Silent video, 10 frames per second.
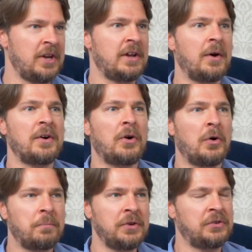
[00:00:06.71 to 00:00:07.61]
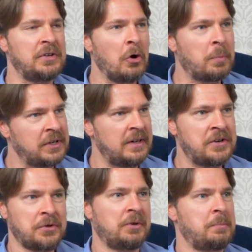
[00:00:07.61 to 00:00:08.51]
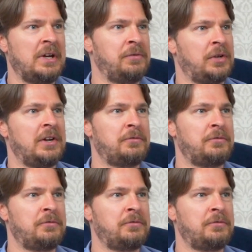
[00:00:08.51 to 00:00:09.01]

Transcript: Now, obviously, nobody literally believes that.